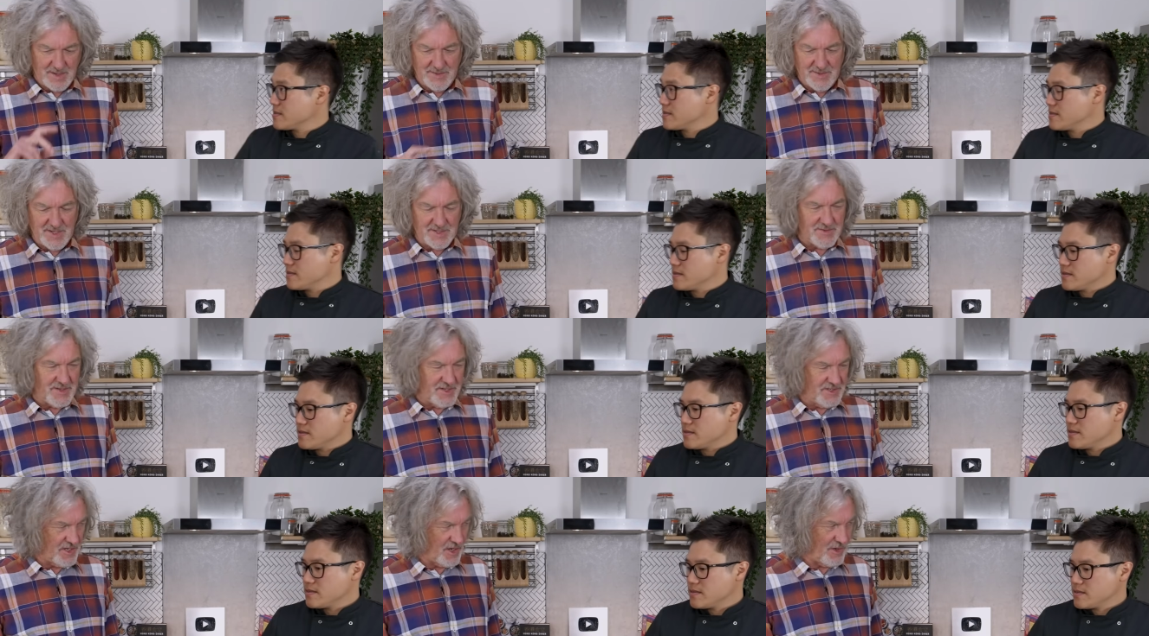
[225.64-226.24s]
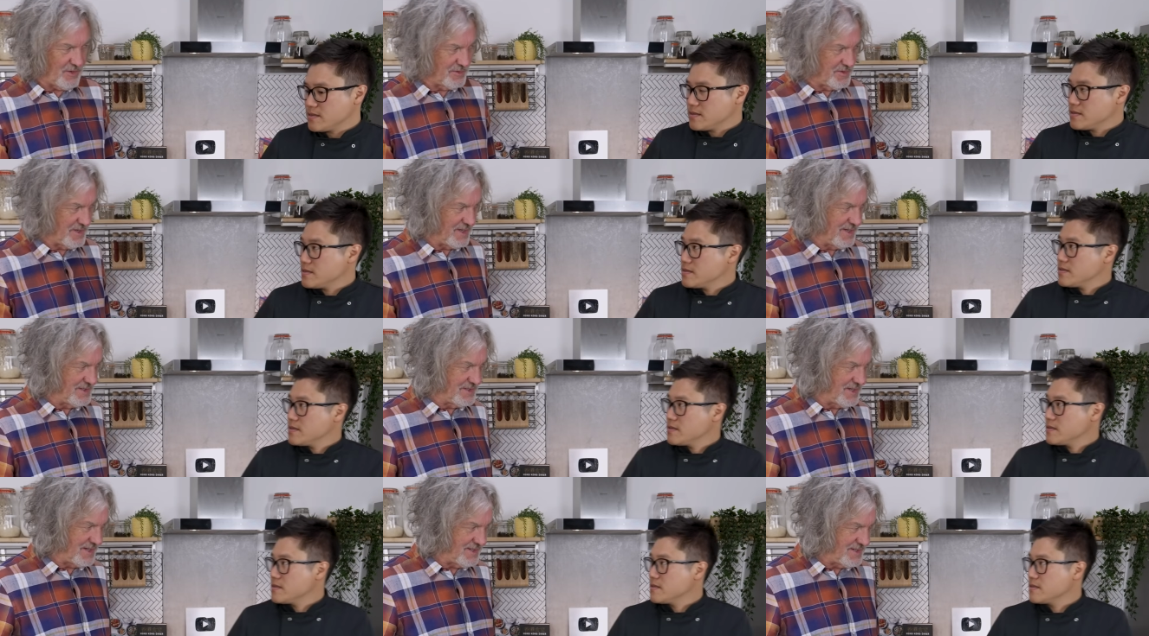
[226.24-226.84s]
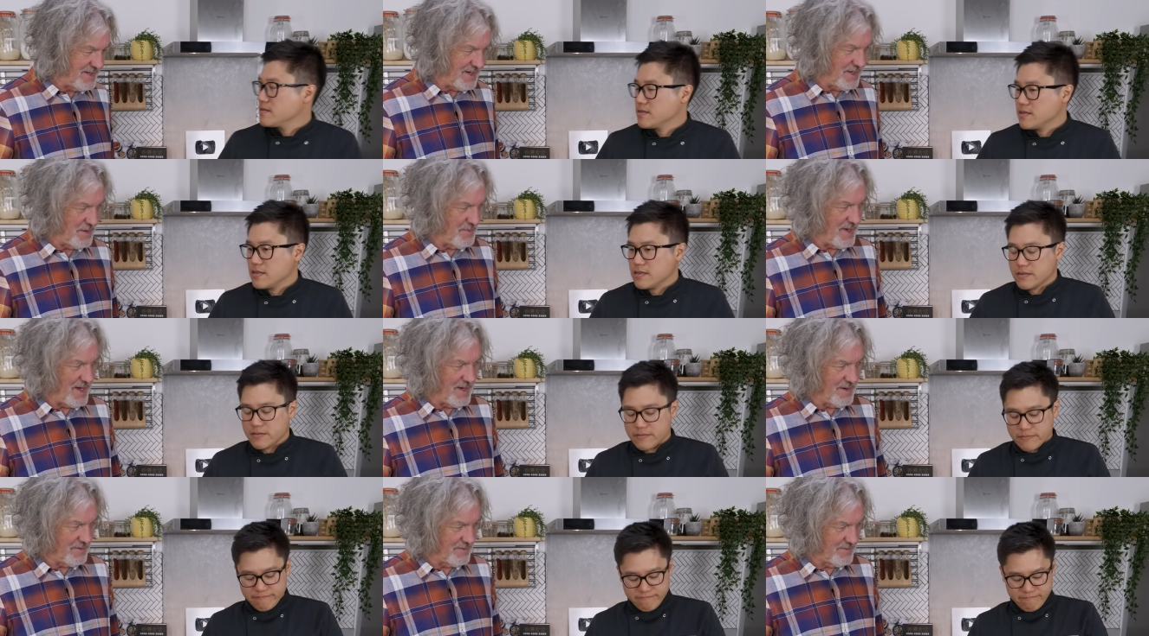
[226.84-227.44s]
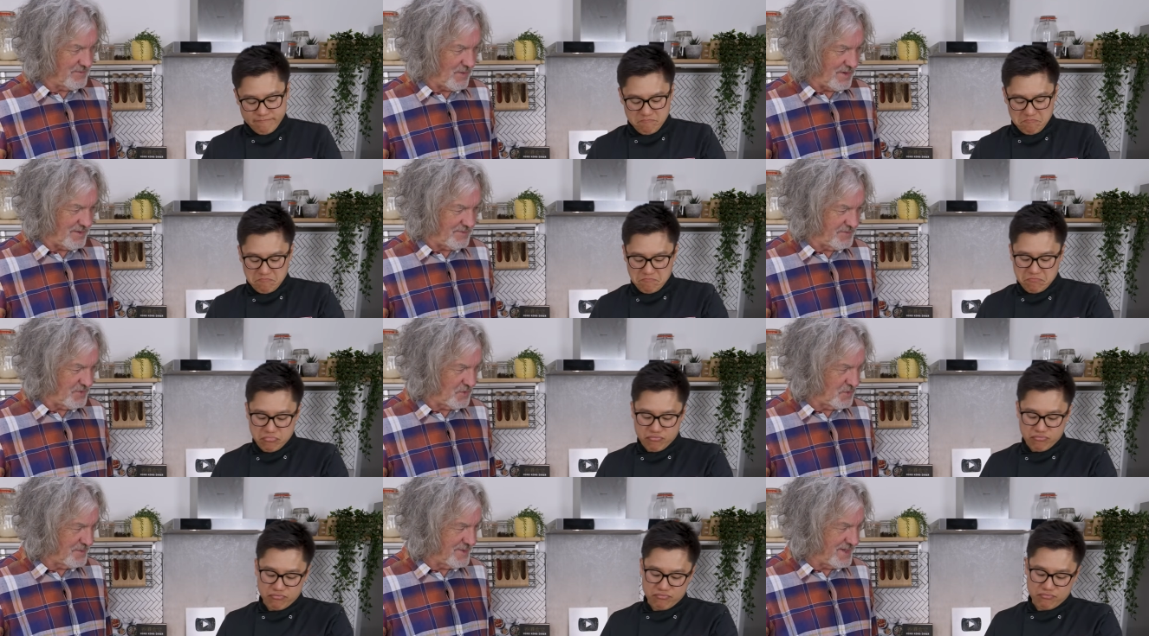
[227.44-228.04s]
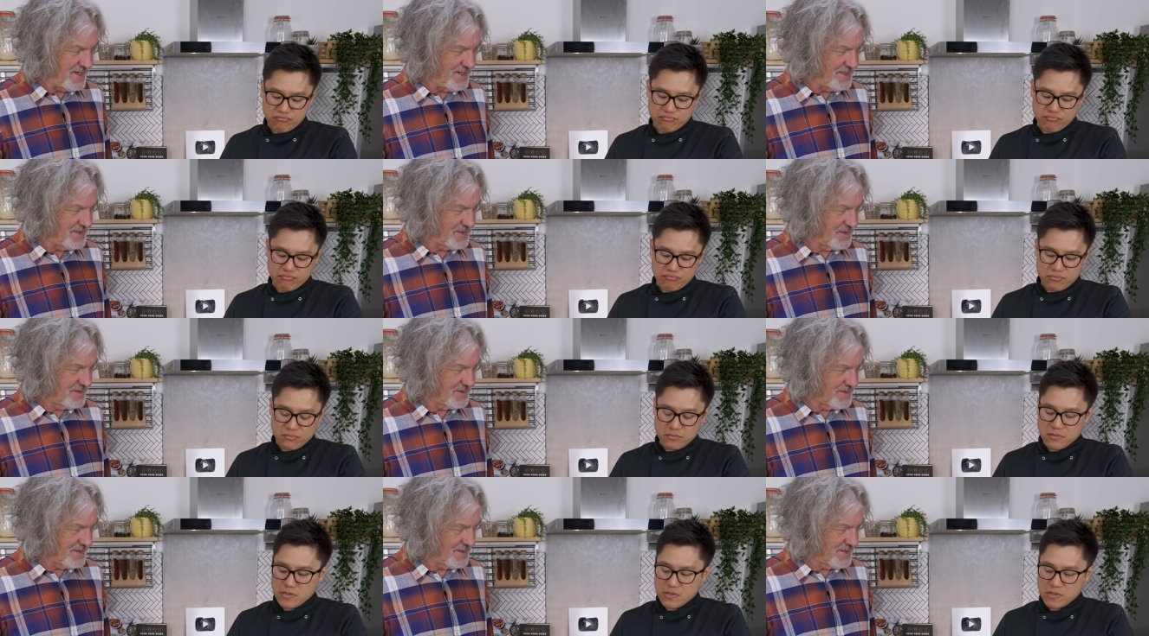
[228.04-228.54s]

Speaker 1: Th this whole thing is going to take about, what, four minutes or